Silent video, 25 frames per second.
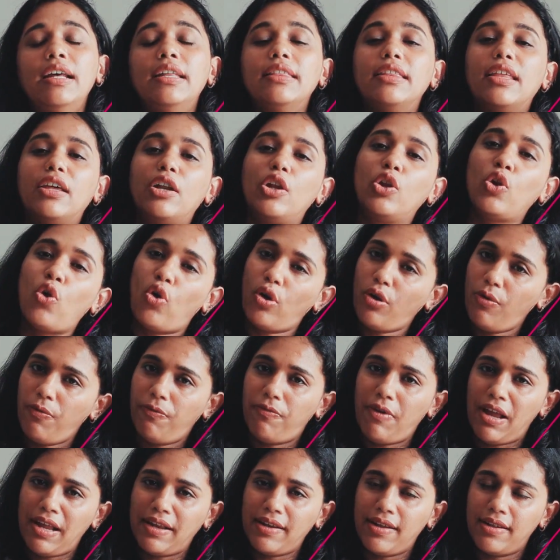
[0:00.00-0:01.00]
There are a lot of
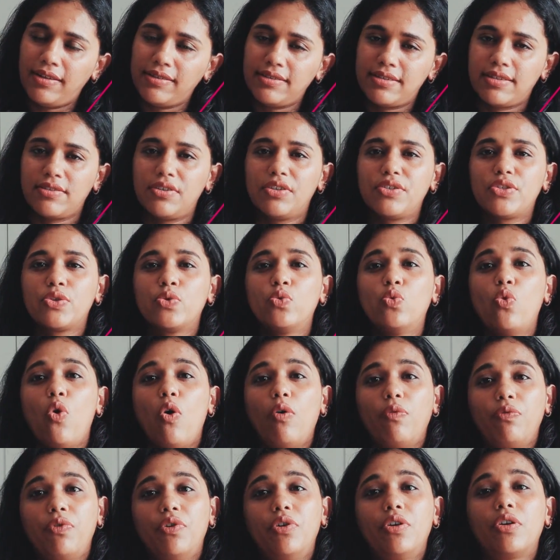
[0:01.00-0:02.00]
financiers who
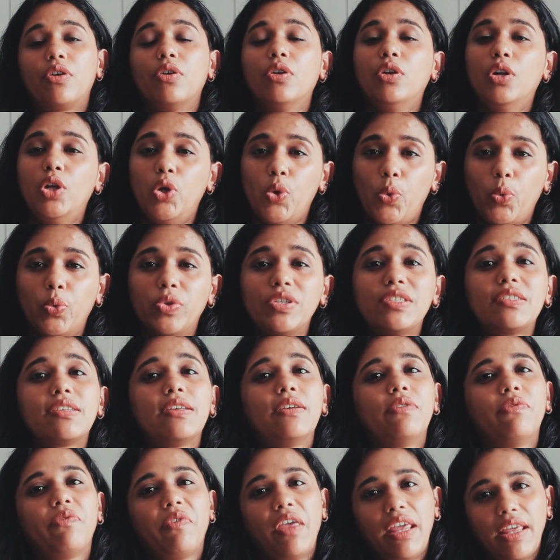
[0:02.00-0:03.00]
offer loans,
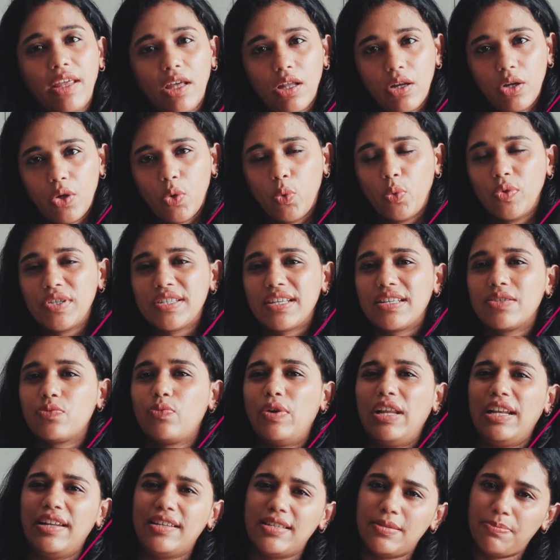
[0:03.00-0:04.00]
vehicle loans as
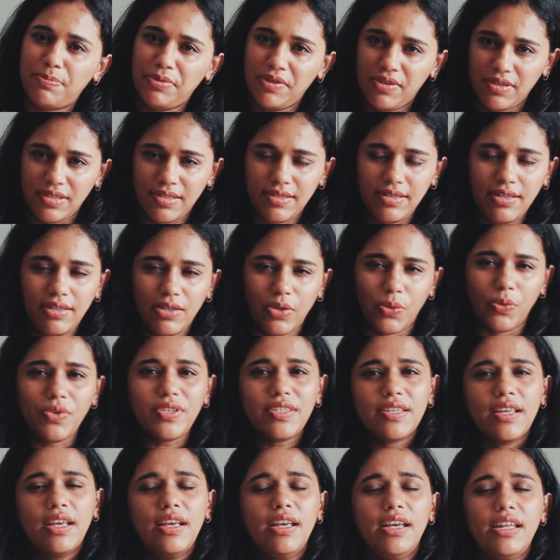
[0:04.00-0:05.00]
well as personal
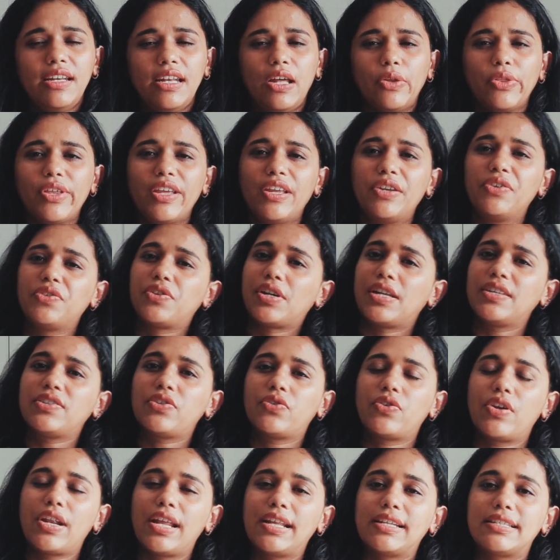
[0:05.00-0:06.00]
loans. Now the
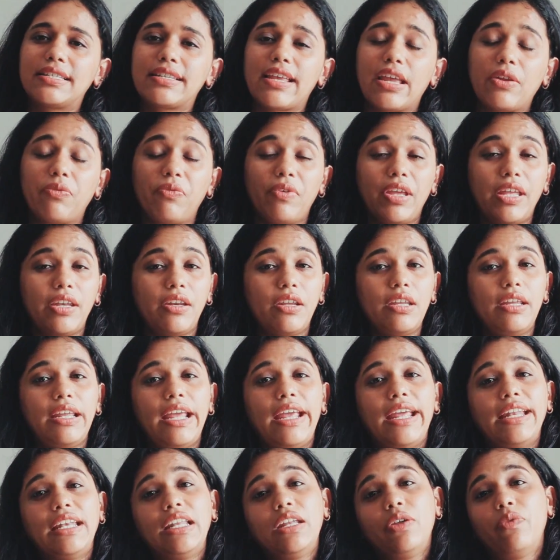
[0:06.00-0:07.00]
interest rates can vary
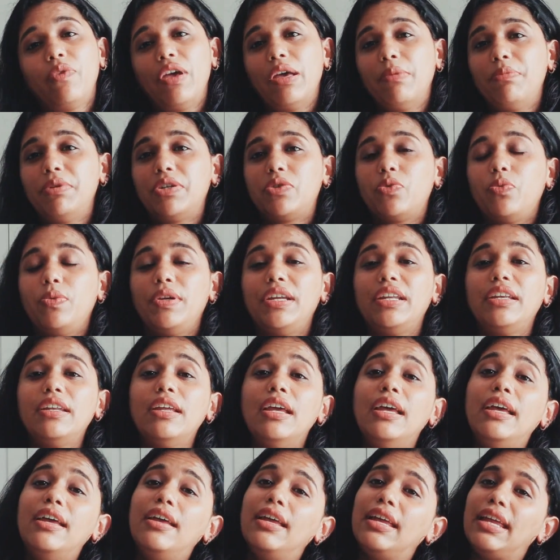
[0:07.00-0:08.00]
anywhere between
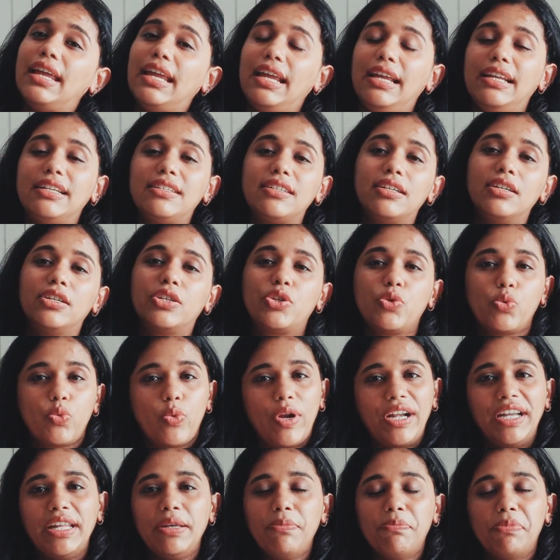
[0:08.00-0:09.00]
8 to
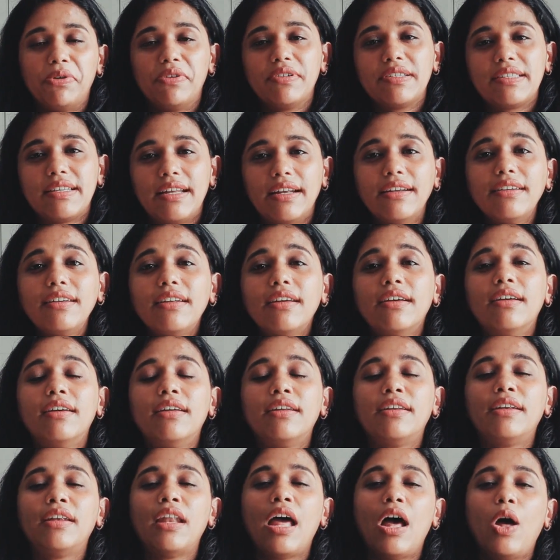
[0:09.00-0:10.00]
20%.
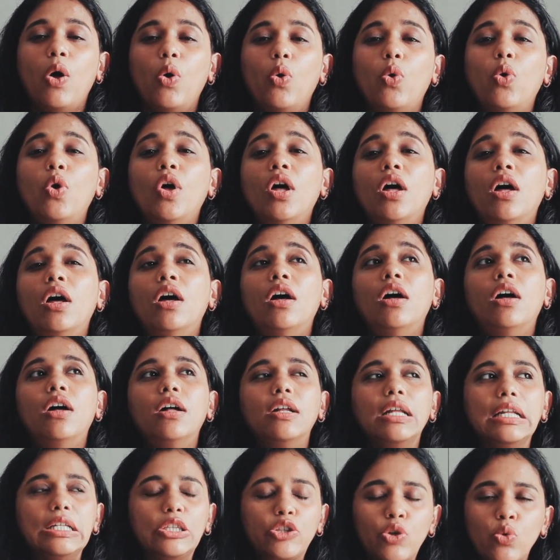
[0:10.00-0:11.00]
Now
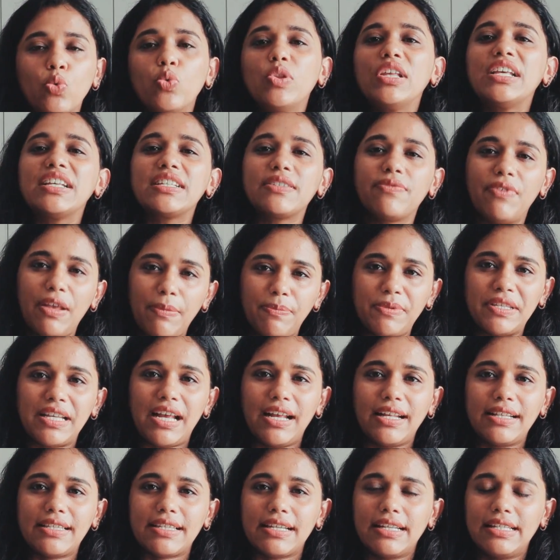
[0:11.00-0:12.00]
through these
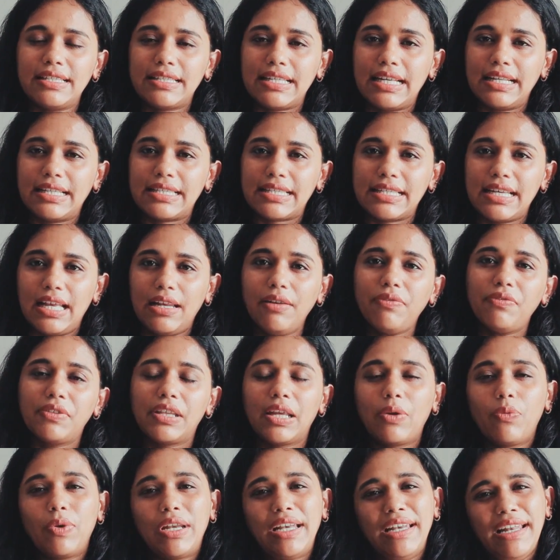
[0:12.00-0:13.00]
websites itself,
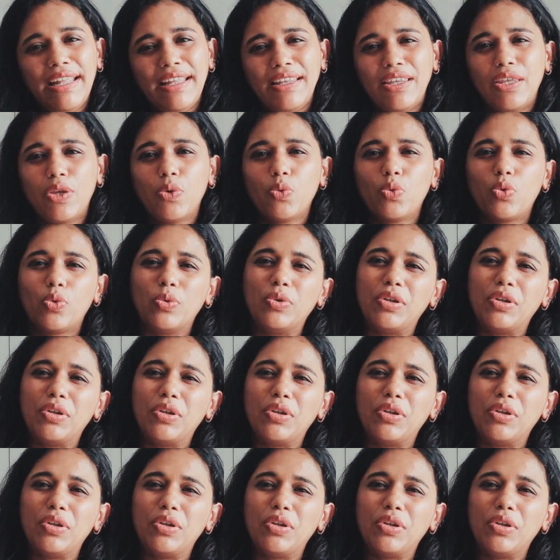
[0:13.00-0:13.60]
they will link you through